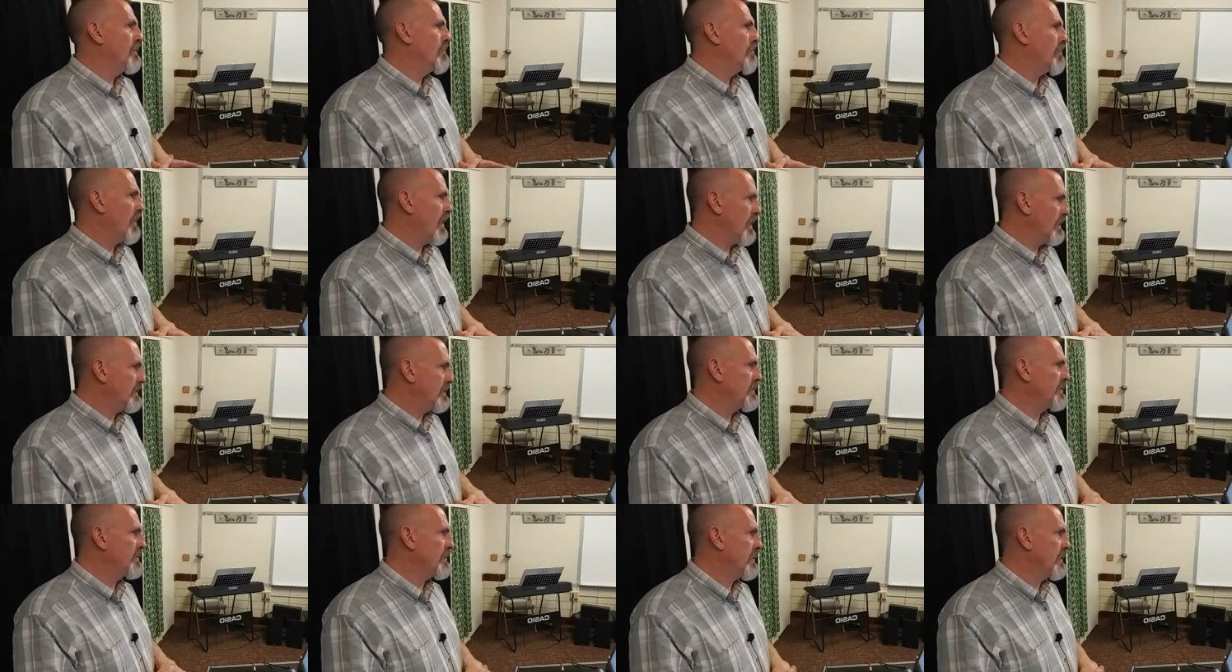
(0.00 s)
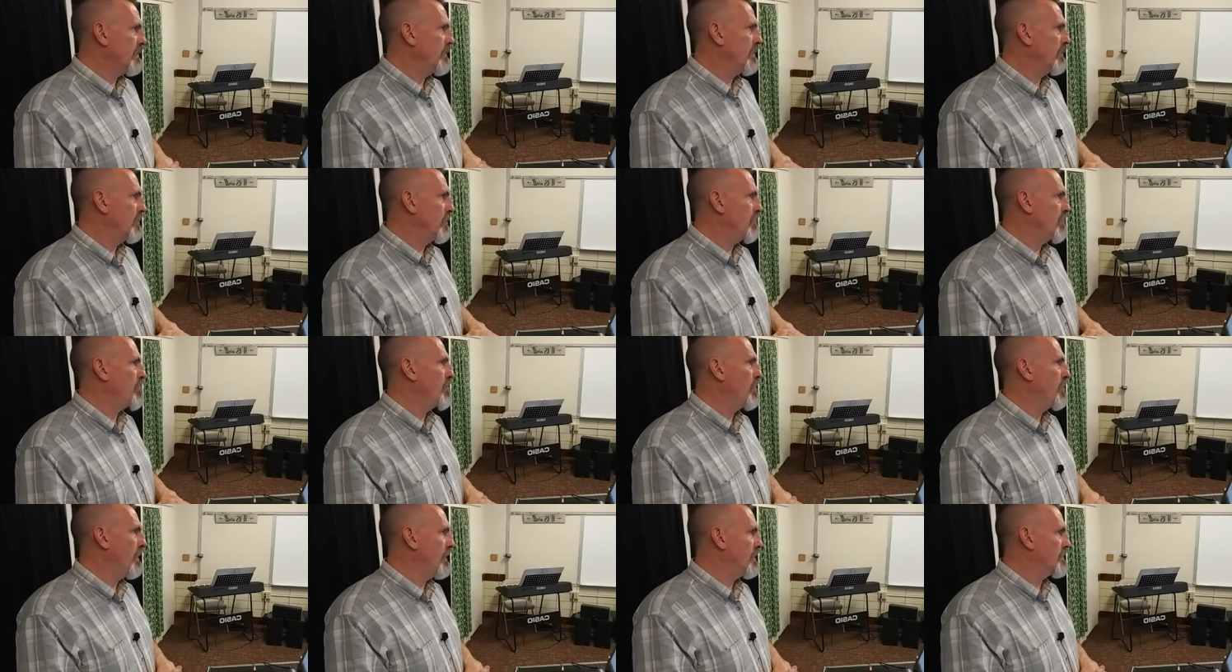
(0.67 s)
My sin, O the
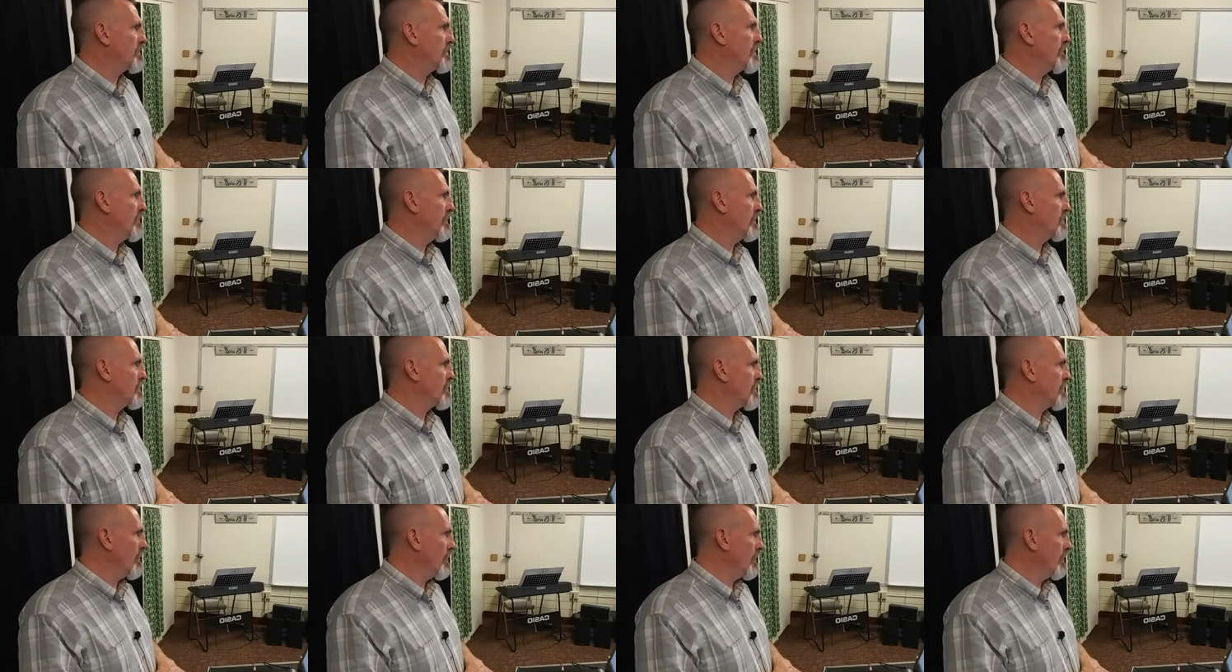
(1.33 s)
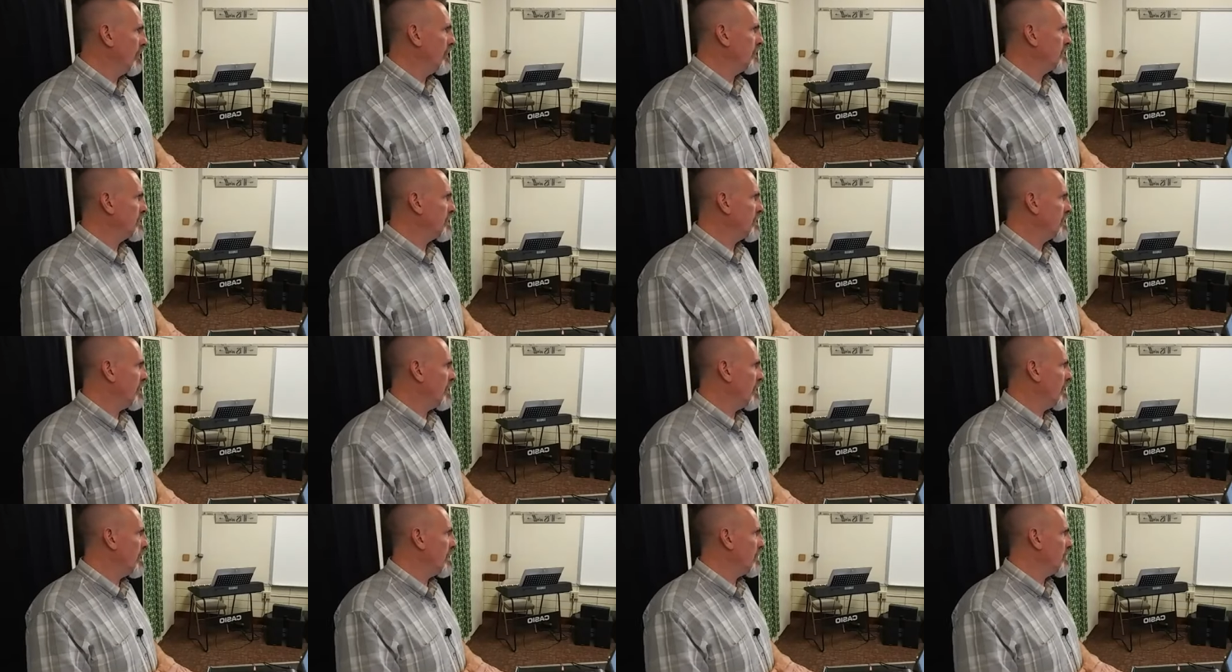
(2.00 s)
bliss of this glorious
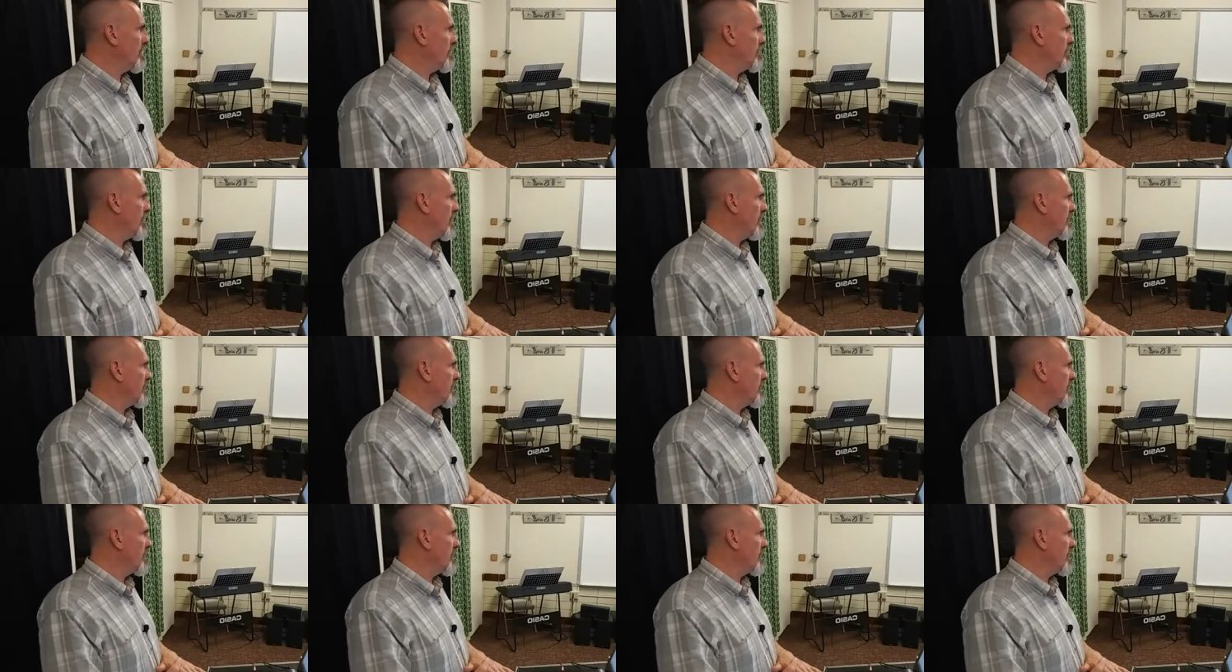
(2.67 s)
thought,